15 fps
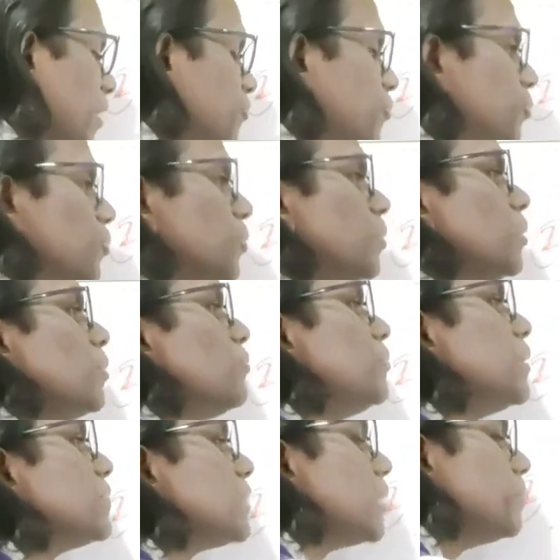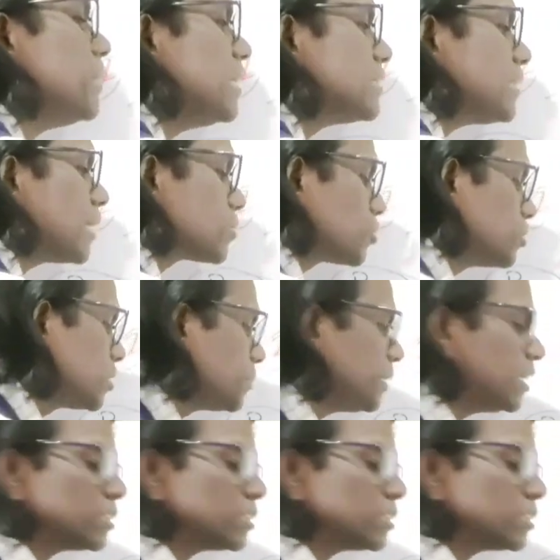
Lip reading: time of 15 minutes or 20